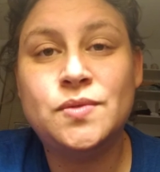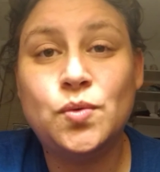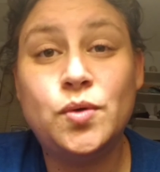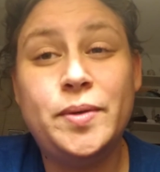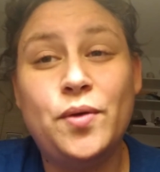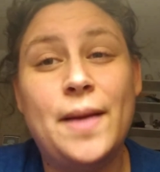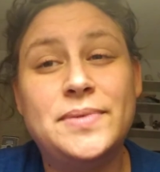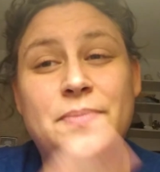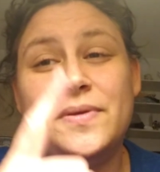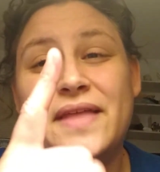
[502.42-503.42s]
would be
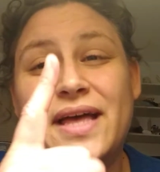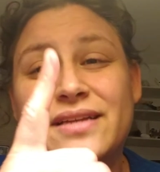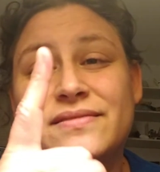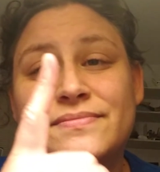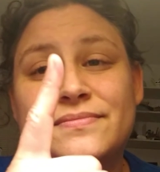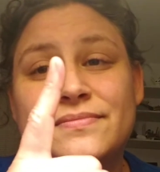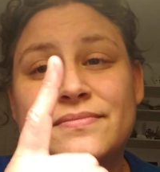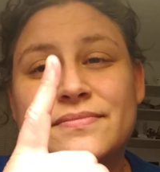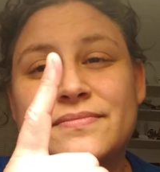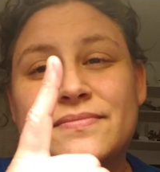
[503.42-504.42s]
wrapped up in that
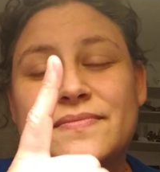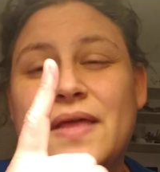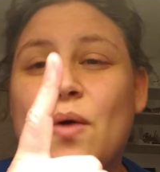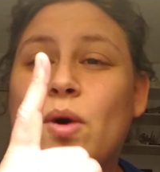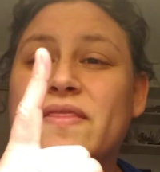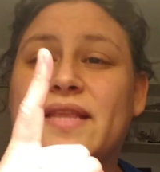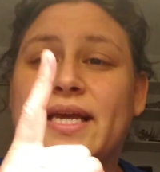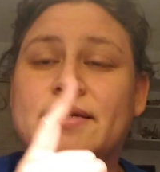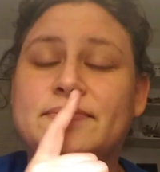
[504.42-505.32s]
one thing.